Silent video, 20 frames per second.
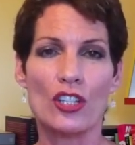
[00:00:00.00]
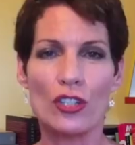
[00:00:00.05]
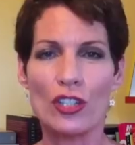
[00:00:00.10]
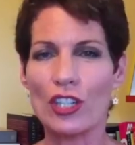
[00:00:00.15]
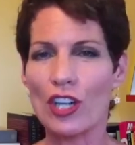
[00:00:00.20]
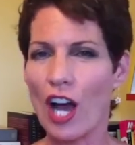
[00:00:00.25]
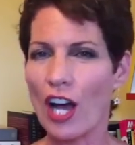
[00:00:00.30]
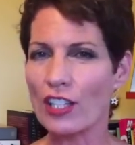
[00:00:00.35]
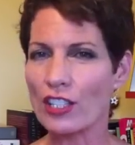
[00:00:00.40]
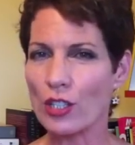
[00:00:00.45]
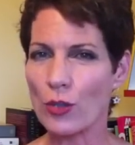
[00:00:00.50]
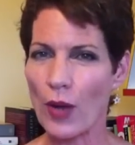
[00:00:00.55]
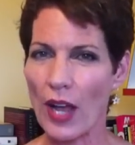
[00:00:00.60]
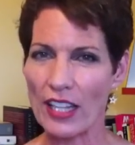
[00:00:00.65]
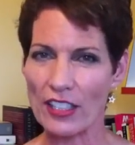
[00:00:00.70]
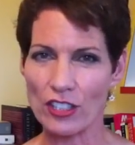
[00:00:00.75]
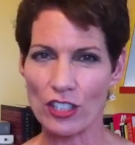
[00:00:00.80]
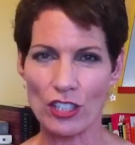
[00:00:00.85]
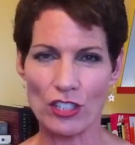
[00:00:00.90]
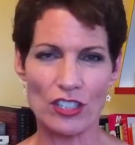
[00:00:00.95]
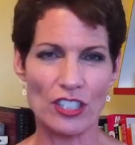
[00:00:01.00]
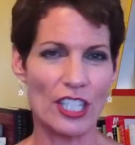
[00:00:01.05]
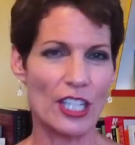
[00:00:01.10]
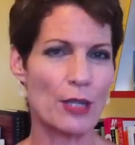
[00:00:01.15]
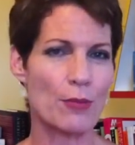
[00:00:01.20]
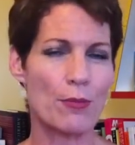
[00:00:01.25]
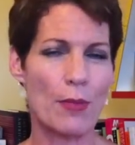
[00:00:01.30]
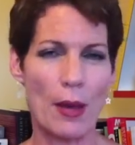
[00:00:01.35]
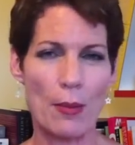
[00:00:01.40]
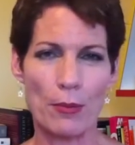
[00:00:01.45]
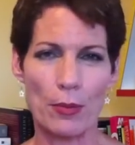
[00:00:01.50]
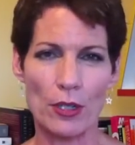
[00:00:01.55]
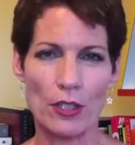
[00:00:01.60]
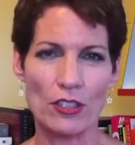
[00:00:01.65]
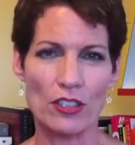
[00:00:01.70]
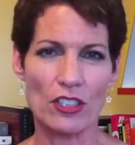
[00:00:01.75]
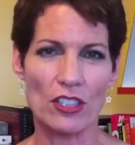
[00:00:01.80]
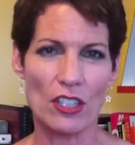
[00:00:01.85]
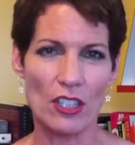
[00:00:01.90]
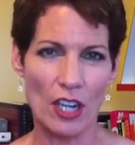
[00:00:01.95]
You can also ask your team
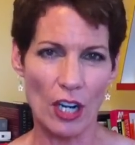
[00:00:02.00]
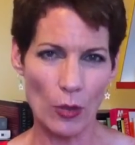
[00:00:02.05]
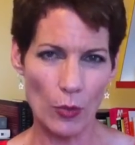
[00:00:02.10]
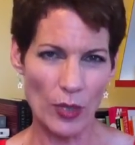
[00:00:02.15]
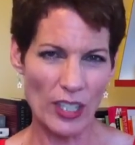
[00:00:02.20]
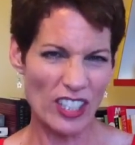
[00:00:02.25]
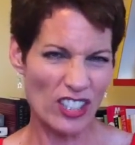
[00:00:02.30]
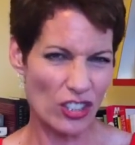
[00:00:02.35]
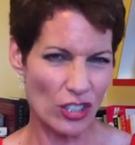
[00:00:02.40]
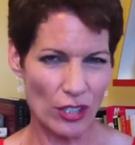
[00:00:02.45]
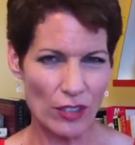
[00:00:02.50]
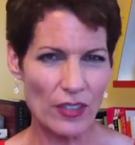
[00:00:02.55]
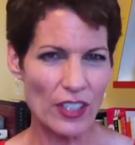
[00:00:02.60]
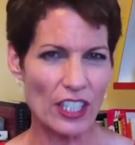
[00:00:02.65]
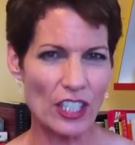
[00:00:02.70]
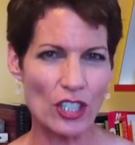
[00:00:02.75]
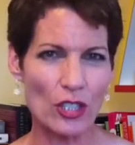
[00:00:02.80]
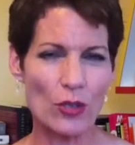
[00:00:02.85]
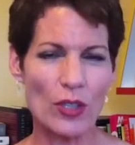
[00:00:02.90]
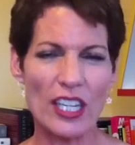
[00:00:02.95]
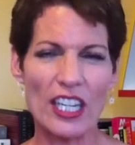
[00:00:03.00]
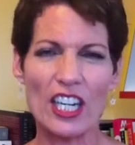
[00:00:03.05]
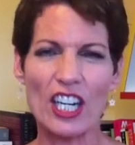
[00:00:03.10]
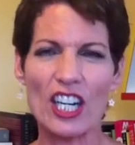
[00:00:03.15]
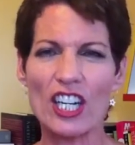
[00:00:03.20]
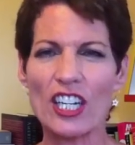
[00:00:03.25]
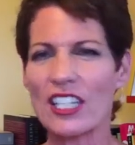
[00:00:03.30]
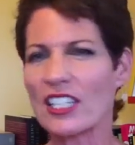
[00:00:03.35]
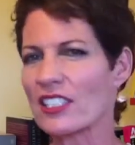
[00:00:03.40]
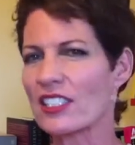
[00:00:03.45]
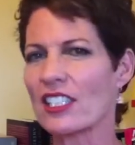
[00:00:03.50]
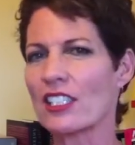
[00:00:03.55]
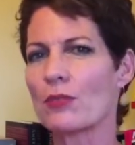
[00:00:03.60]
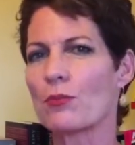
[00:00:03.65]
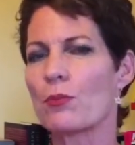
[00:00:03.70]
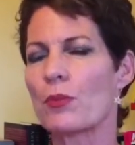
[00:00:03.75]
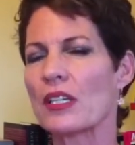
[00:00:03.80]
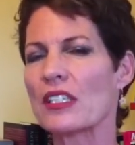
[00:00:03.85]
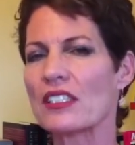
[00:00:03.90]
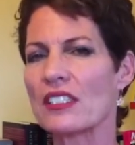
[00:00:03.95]
members, are we serving you here? Is
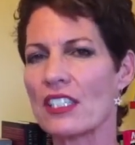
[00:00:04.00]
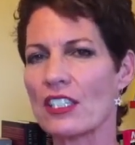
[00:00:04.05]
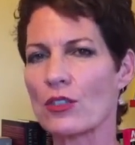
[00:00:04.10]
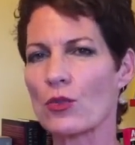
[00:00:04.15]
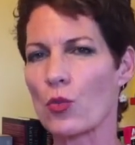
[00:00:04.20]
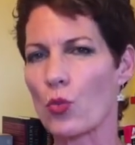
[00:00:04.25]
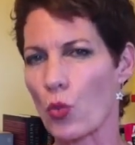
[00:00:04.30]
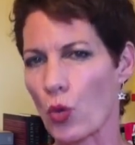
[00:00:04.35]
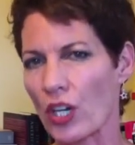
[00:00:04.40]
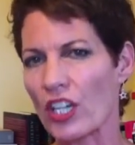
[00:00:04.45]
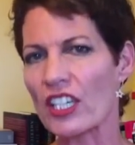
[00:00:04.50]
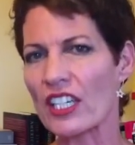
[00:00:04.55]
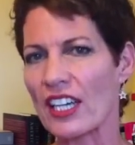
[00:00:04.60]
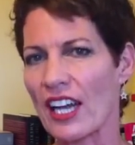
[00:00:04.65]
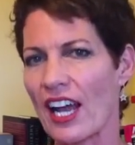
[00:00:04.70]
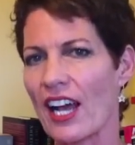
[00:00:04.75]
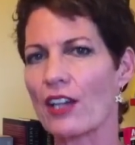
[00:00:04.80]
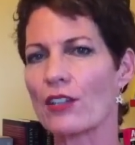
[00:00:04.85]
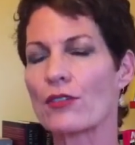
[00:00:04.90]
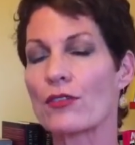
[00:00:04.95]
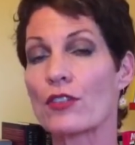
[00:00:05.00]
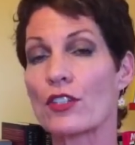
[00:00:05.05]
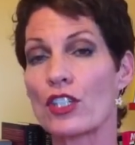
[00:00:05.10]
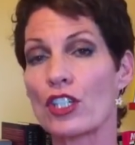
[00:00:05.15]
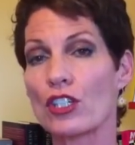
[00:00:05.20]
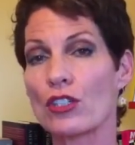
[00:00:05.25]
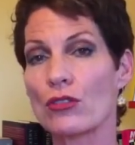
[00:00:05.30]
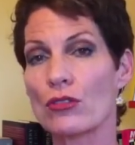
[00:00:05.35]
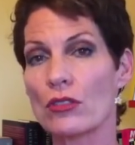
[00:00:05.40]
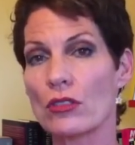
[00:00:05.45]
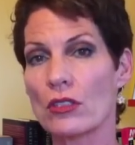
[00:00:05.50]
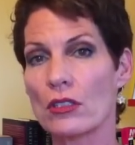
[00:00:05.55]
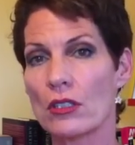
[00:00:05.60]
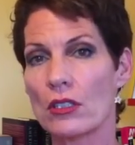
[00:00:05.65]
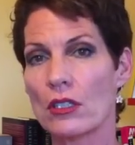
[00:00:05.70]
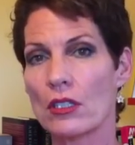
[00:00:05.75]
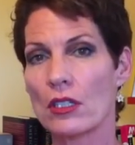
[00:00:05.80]
this business working out for you?